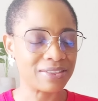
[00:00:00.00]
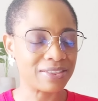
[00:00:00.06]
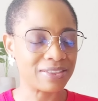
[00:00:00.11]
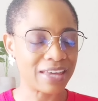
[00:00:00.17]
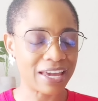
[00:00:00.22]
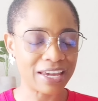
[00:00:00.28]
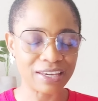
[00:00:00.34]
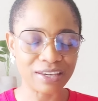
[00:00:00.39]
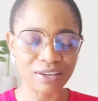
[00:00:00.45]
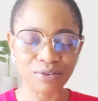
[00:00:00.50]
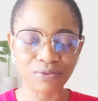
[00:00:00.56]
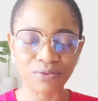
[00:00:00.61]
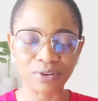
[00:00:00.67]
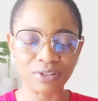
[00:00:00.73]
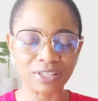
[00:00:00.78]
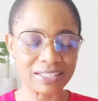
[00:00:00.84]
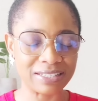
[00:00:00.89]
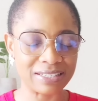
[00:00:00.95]
Thank you
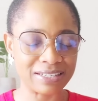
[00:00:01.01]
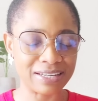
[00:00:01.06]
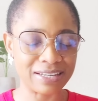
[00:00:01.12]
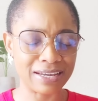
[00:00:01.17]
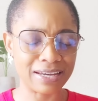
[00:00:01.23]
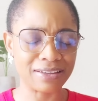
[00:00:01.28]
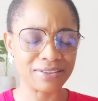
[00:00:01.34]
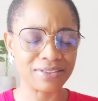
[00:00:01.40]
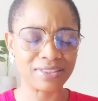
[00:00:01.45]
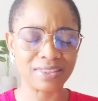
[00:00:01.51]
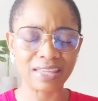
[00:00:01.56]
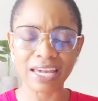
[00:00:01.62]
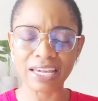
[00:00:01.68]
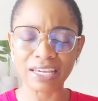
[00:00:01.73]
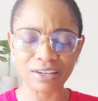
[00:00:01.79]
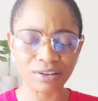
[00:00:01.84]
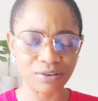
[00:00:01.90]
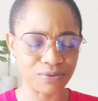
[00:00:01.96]
for this day.
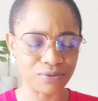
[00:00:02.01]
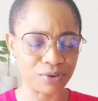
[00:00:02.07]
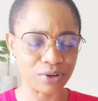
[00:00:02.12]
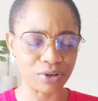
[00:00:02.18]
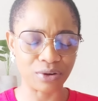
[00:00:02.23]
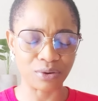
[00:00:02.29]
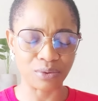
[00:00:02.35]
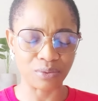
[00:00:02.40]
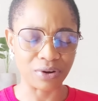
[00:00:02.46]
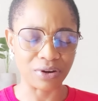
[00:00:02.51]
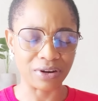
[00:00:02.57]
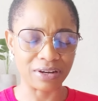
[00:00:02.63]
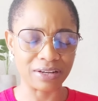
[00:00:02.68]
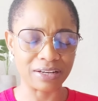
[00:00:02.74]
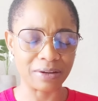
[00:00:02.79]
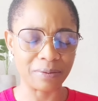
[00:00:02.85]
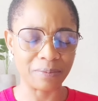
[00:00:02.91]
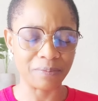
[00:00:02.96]
Thank you for your word.
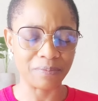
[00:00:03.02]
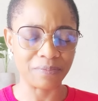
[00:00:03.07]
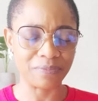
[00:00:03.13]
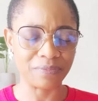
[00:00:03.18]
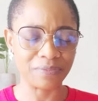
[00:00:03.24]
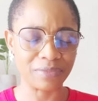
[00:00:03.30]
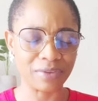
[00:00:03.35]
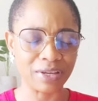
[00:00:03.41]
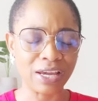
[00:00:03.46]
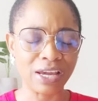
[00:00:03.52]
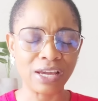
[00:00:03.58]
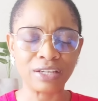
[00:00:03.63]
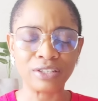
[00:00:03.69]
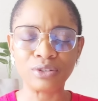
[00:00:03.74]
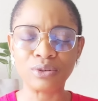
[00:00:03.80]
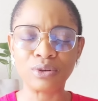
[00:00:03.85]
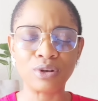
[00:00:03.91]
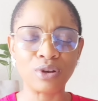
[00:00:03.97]

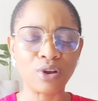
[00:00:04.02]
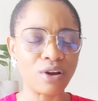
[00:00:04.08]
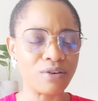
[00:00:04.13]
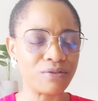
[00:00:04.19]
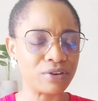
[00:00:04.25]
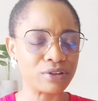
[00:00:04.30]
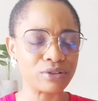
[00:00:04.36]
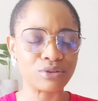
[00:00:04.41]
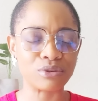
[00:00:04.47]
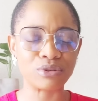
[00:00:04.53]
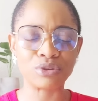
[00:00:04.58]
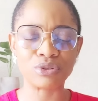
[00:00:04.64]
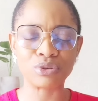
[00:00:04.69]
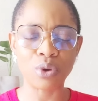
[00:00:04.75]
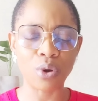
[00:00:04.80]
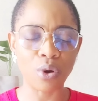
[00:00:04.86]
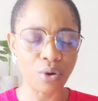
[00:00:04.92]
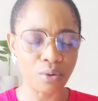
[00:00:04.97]
You love us
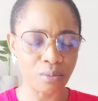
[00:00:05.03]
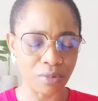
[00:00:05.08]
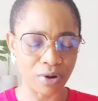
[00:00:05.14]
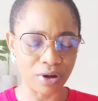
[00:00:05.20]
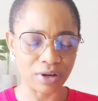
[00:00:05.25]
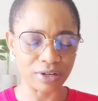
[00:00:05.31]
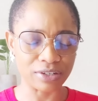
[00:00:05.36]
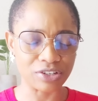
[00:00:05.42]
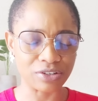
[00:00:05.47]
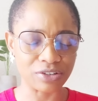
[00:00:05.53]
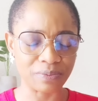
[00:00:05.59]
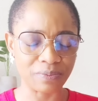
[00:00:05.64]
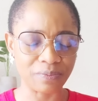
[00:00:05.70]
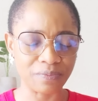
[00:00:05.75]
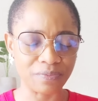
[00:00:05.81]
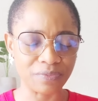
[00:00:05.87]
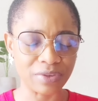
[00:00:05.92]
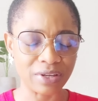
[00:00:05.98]
so much
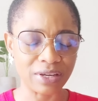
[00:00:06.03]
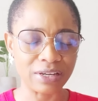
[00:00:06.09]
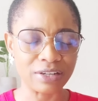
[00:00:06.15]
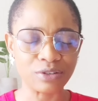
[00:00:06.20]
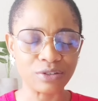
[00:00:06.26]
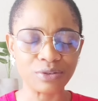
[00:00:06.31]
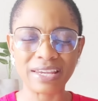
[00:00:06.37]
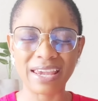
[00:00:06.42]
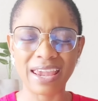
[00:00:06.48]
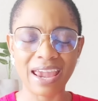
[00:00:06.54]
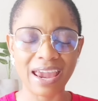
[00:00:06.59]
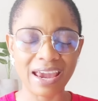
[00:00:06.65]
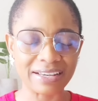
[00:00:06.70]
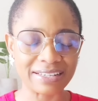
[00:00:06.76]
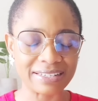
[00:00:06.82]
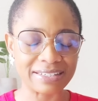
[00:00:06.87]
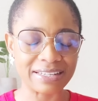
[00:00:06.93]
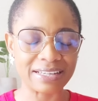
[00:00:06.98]
to the
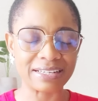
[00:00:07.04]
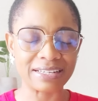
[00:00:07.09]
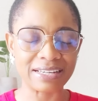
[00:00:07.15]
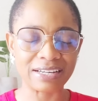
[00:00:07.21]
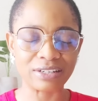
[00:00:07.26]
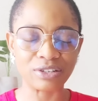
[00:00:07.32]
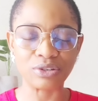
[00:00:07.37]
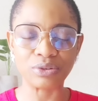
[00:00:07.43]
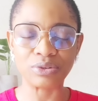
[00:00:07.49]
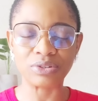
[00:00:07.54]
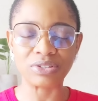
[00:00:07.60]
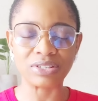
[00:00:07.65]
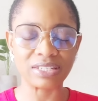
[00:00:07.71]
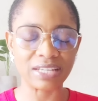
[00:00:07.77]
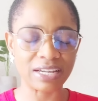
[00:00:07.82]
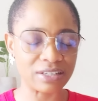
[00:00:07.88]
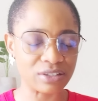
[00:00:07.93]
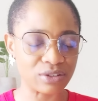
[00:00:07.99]
extent that you
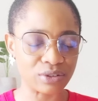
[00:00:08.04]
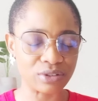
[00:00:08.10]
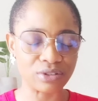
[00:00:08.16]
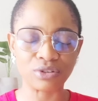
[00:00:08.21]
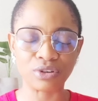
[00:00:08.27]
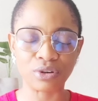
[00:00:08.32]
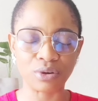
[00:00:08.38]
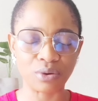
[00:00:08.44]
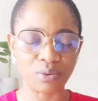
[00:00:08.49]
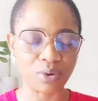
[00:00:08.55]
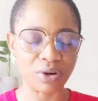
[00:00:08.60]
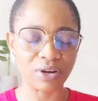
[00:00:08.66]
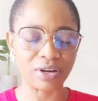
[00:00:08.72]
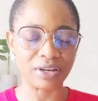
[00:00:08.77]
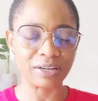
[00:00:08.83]
sent us your word.